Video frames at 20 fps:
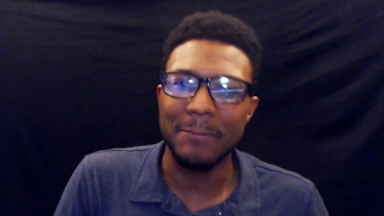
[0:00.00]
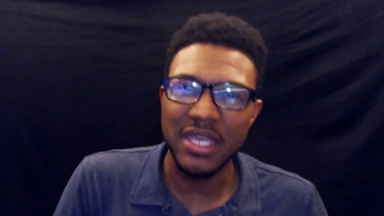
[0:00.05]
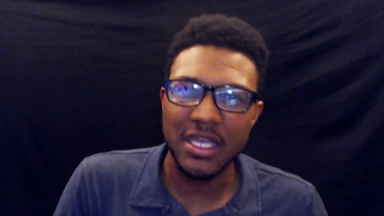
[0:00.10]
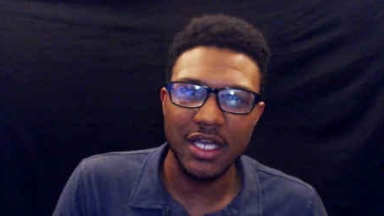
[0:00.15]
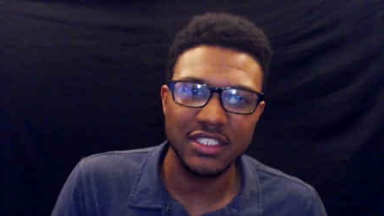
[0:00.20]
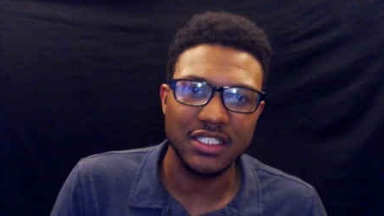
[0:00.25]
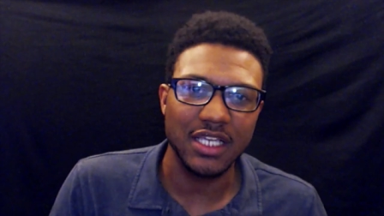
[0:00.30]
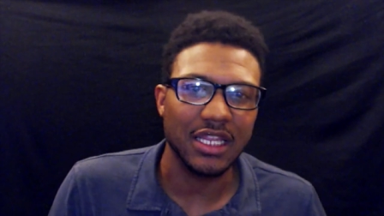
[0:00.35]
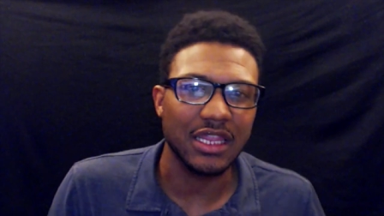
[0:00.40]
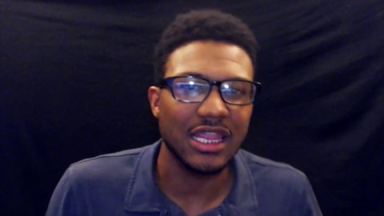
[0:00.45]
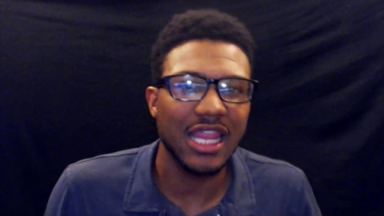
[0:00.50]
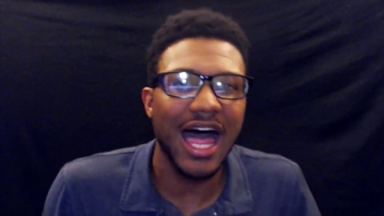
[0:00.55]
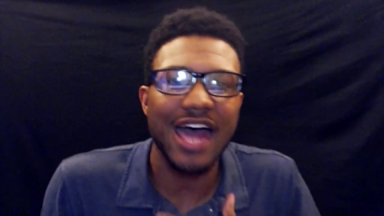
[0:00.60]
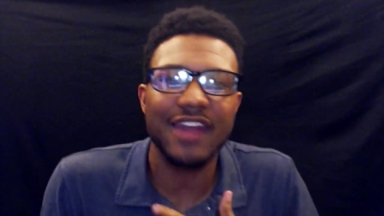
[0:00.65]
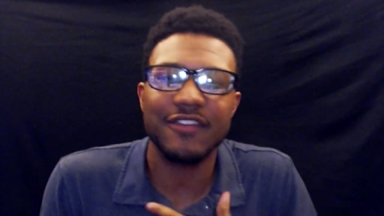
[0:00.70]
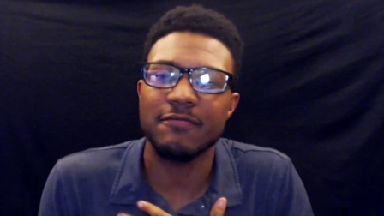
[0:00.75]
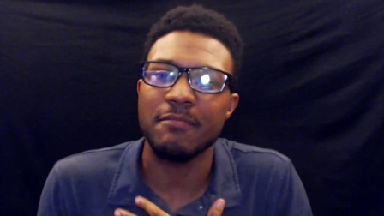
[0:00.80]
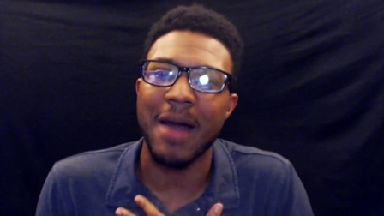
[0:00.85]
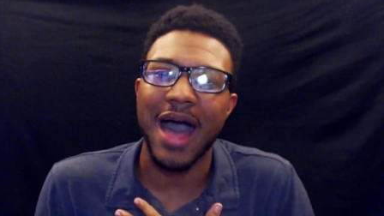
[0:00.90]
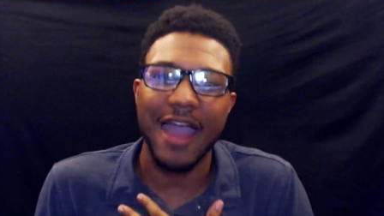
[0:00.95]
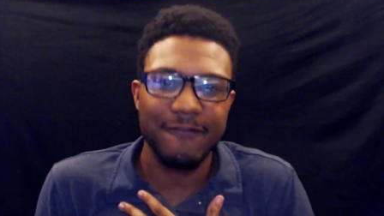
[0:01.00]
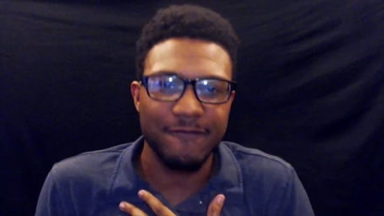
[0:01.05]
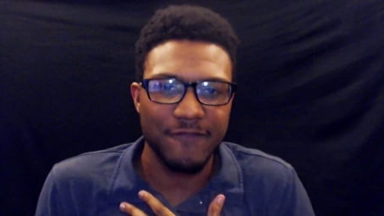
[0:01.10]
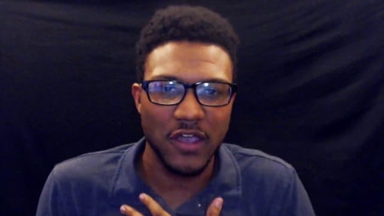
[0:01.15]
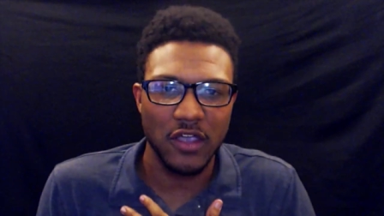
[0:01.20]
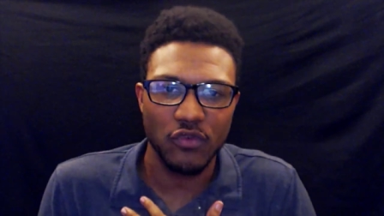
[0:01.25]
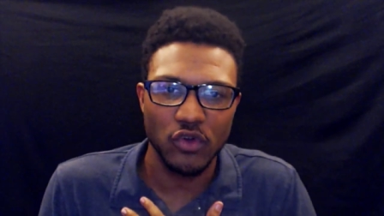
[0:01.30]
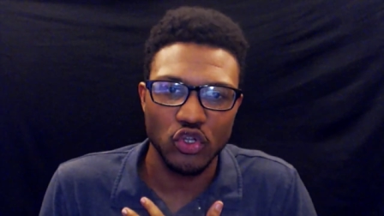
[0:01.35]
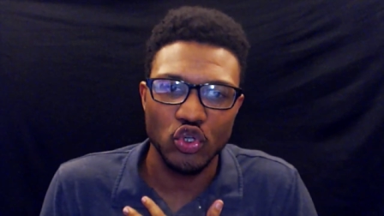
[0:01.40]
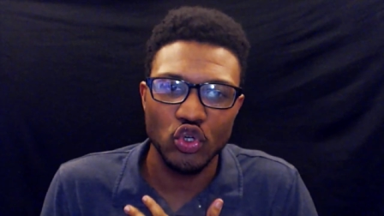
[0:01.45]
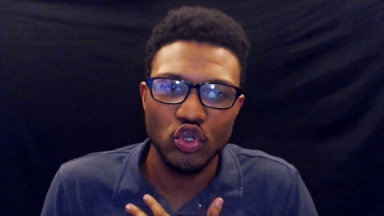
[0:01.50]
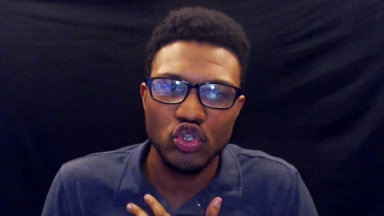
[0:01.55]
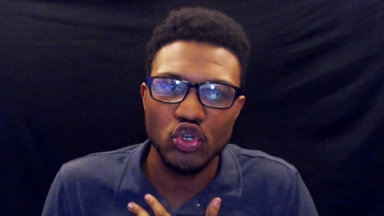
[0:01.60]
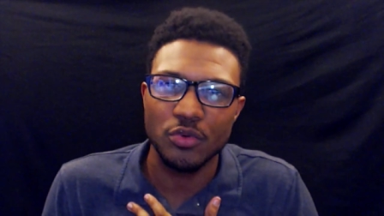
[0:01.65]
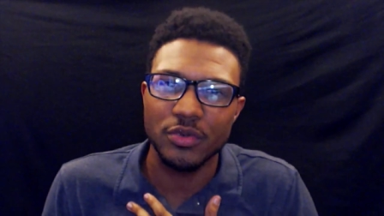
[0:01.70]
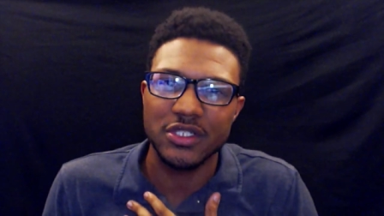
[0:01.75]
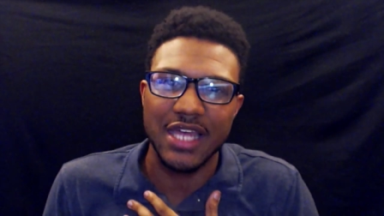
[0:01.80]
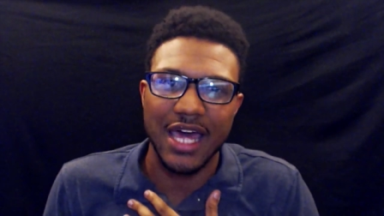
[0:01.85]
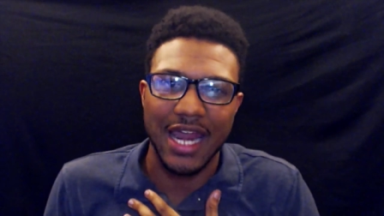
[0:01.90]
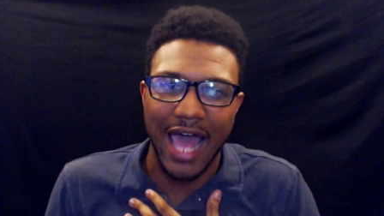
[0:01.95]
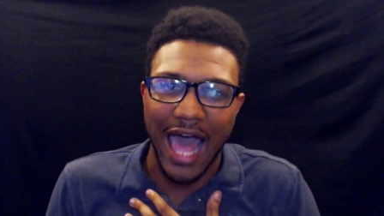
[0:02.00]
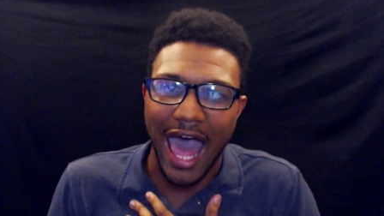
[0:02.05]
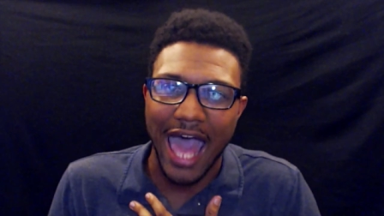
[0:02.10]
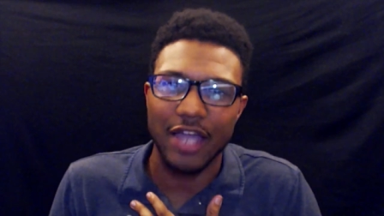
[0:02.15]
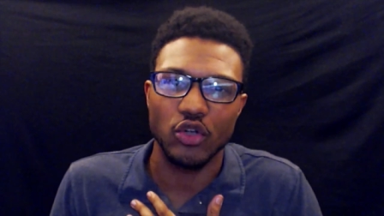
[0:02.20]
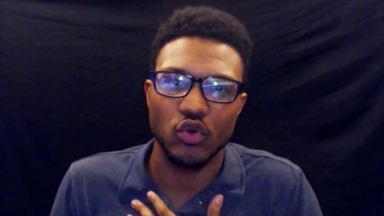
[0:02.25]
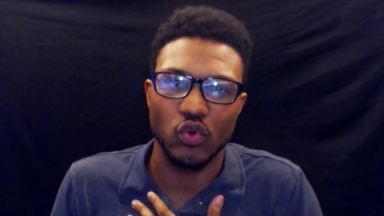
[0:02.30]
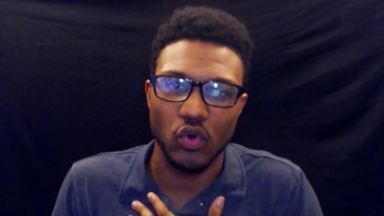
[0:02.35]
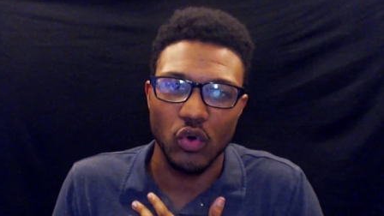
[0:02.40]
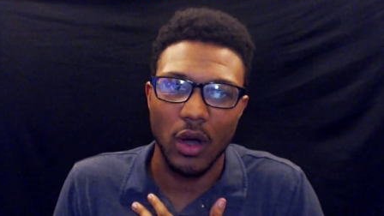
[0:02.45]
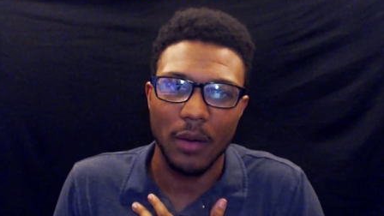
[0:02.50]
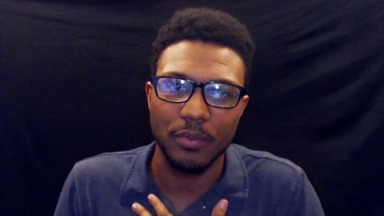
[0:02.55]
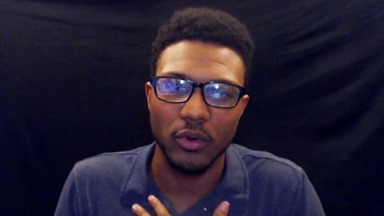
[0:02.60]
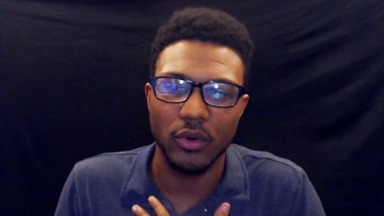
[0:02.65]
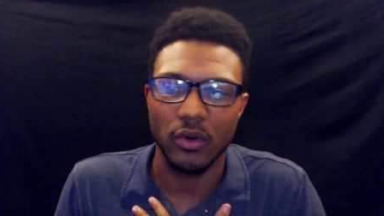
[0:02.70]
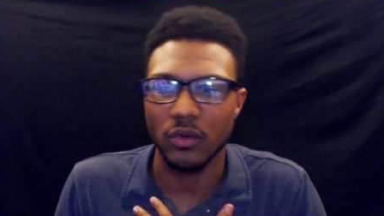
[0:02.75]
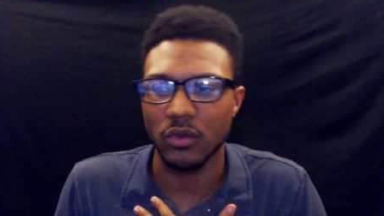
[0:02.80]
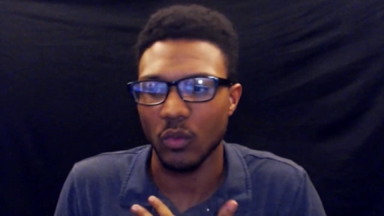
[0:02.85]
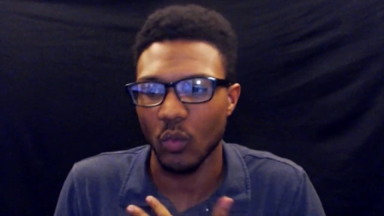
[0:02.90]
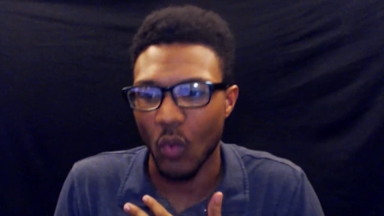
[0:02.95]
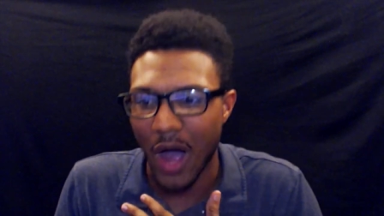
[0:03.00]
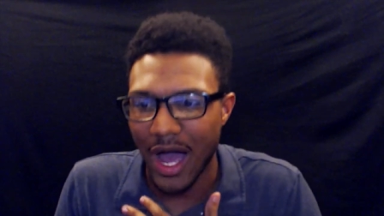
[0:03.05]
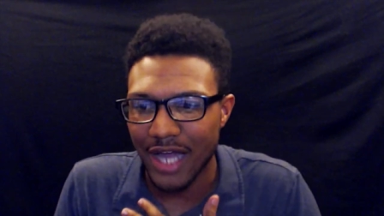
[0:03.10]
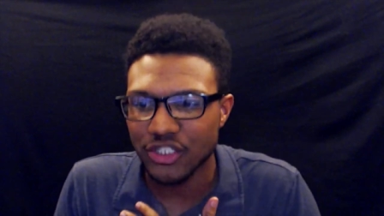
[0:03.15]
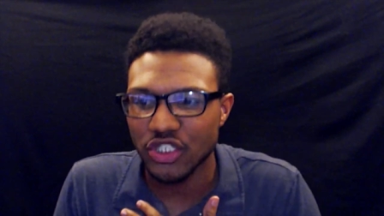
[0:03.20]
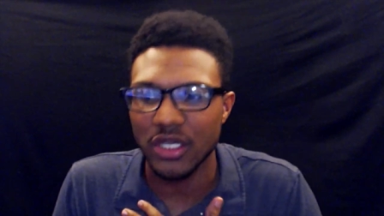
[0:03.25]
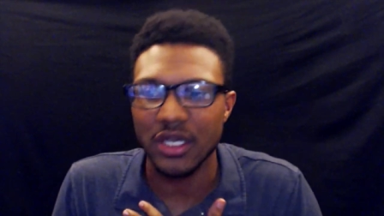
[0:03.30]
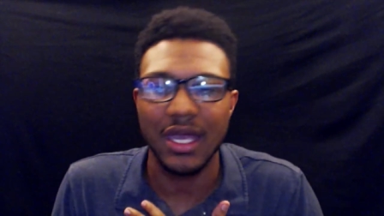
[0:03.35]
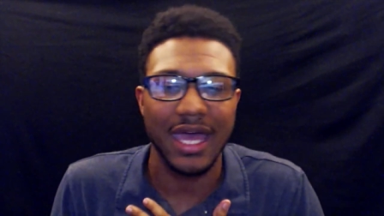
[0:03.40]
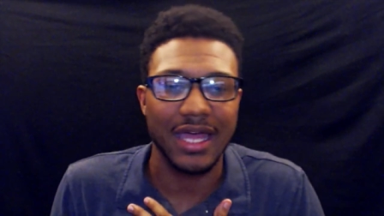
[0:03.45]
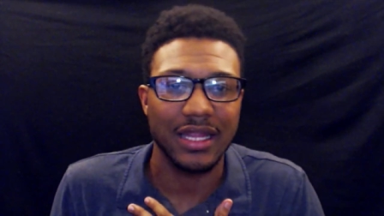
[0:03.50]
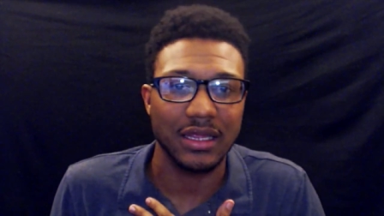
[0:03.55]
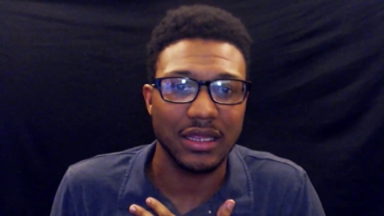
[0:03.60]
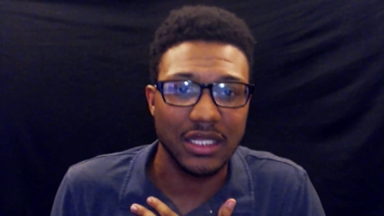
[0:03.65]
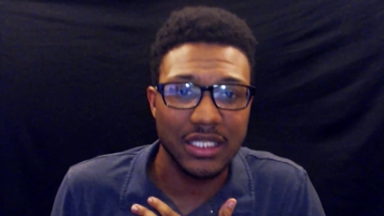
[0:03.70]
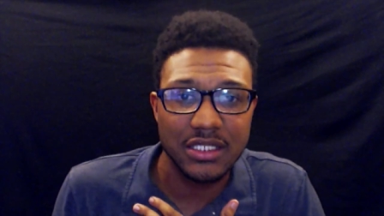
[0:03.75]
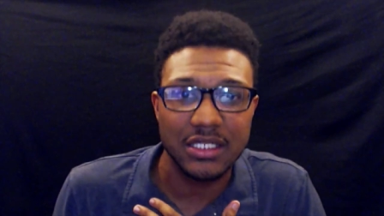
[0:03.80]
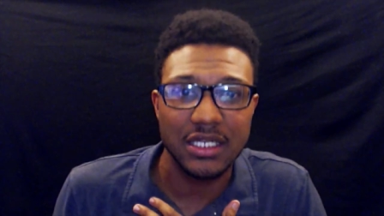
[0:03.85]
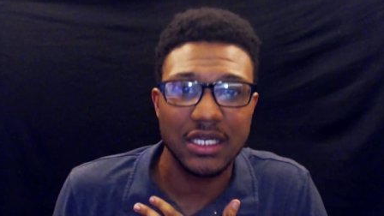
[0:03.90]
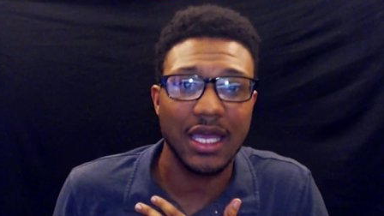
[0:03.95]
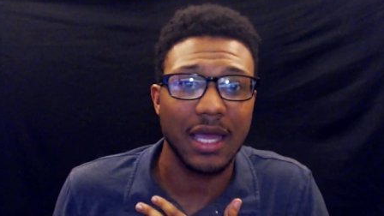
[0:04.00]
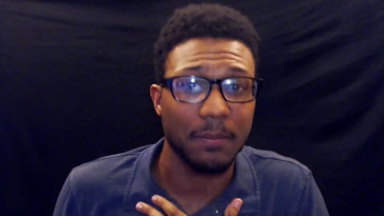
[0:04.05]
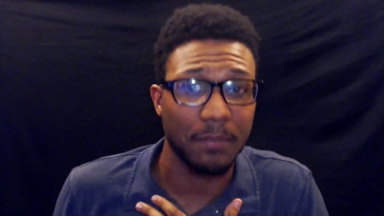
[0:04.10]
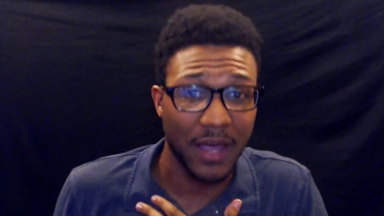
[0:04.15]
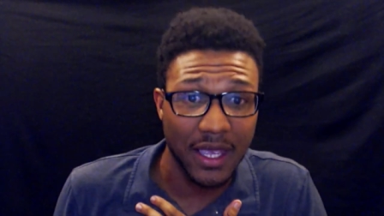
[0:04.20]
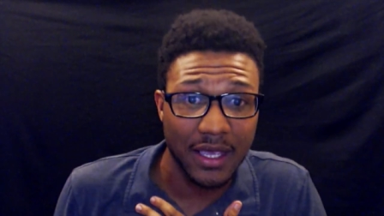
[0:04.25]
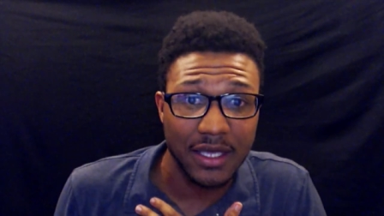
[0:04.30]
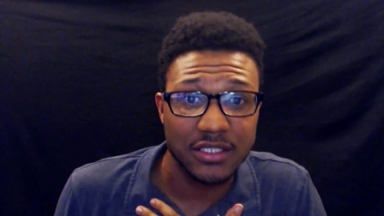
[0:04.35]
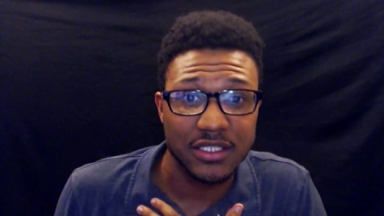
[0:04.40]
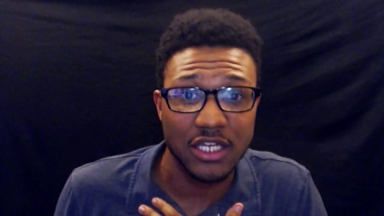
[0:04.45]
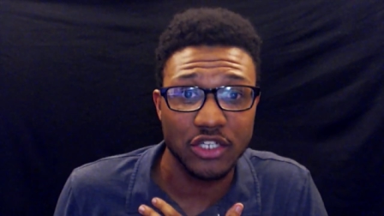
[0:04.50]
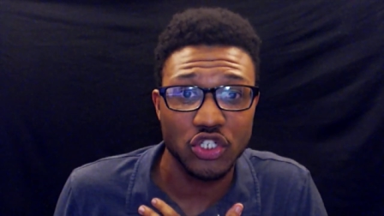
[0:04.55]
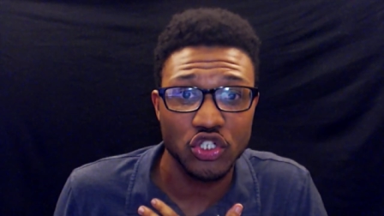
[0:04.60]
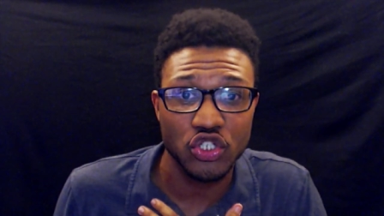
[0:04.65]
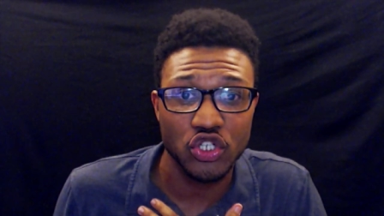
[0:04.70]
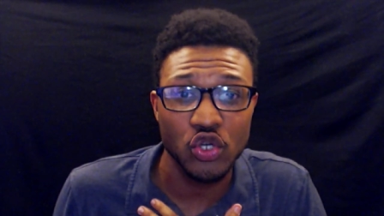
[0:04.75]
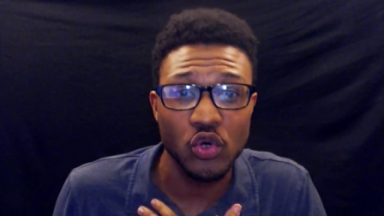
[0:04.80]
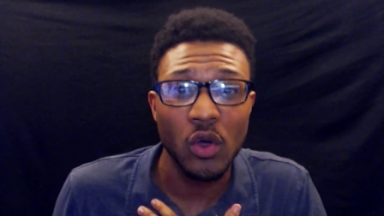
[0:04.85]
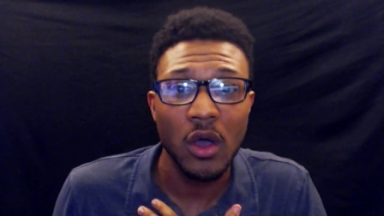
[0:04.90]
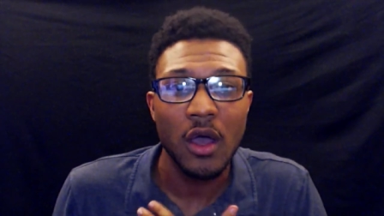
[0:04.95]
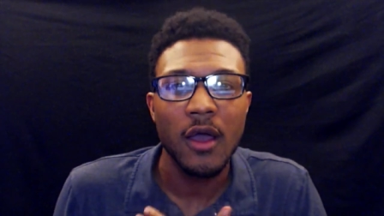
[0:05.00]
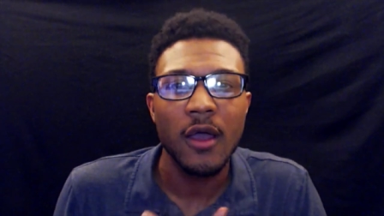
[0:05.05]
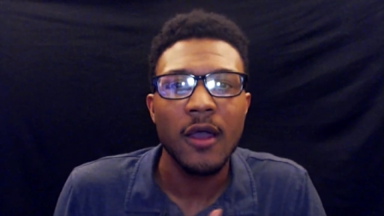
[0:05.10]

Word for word: because a lot of my favorite YouTubers that I grew up with watching and listening and paying attention to